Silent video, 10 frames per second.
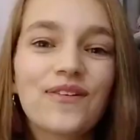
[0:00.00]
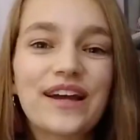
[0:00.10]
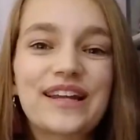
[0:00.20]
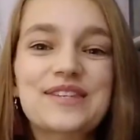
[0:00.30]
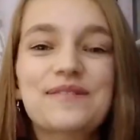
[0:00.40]

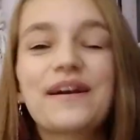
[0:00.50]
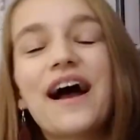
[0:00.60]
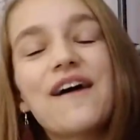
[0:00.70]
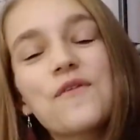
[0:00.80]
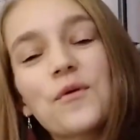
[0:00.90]
Alrighty, so I
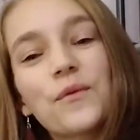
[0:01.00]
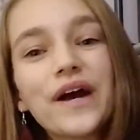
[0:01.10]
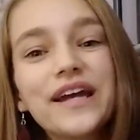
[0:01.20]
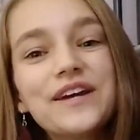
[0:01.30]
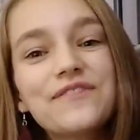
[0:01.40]
have
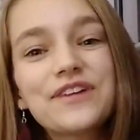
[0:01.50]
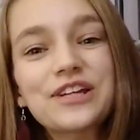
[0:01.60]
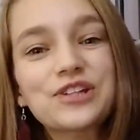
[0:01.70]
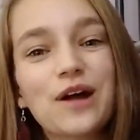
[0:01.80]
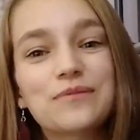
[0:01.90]
one
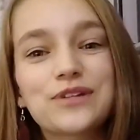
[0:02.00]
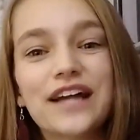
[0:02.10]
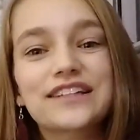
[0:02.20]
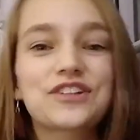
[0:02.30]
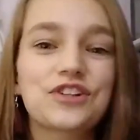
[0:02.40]
finished
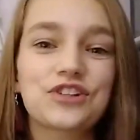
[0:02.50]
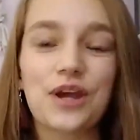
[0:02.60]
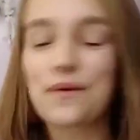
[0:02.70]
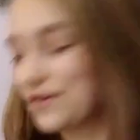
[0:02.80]
object to share